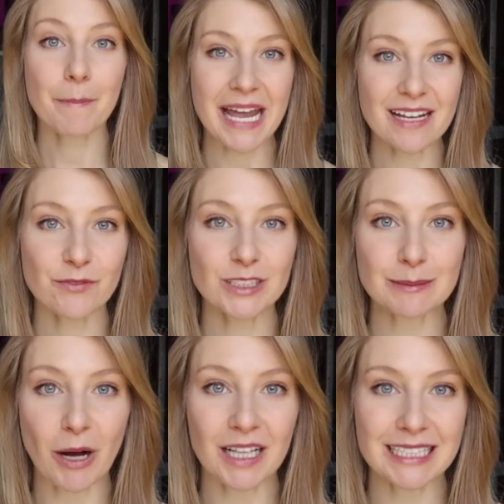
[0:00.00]
Paying for
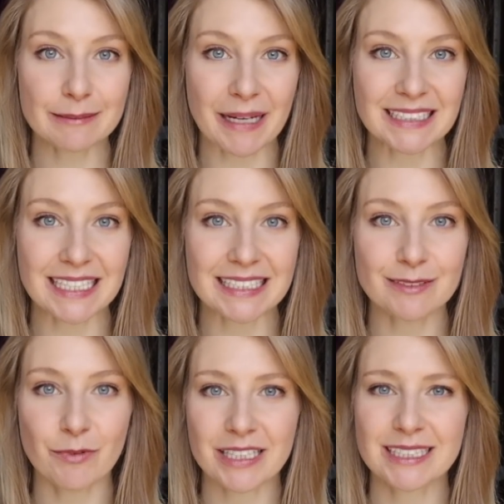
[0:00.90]
small
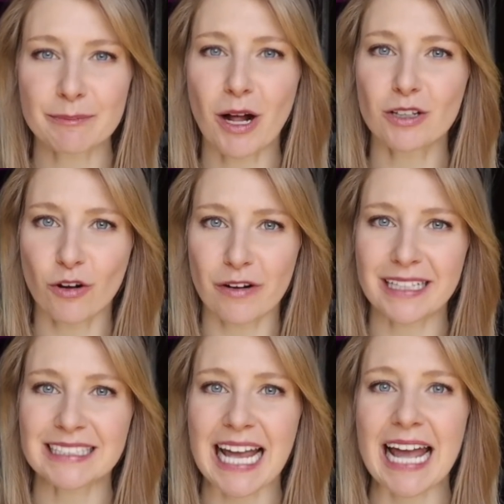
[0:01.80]
expenses with small
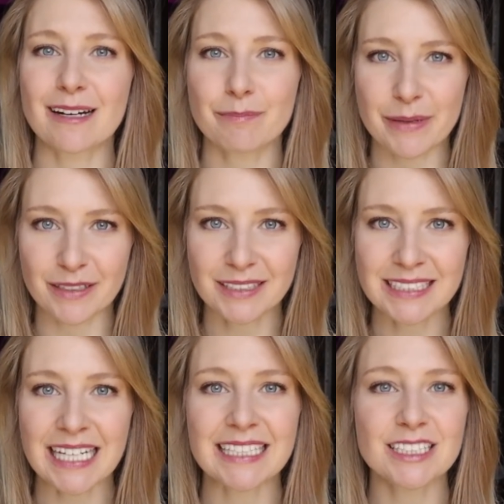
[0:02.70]
coins and
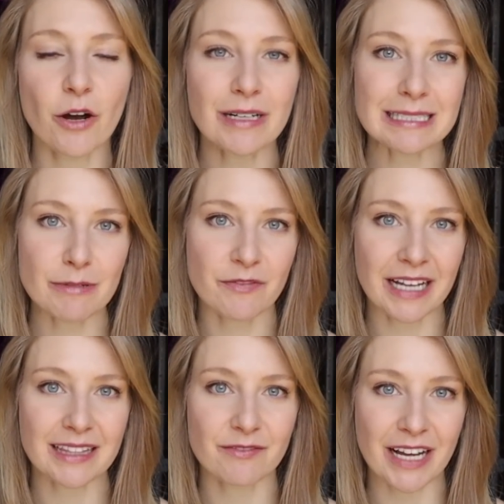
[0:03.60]
bills is going to
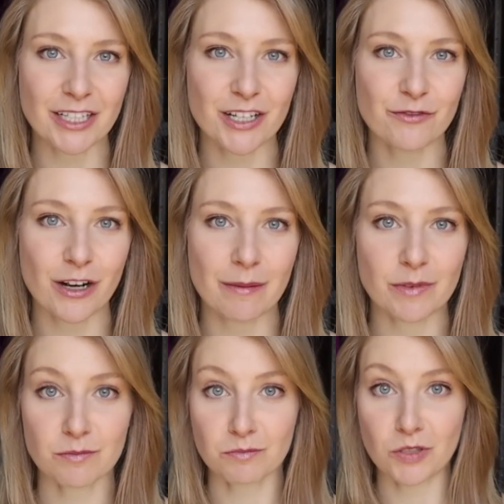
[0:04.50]
prevent the vendor from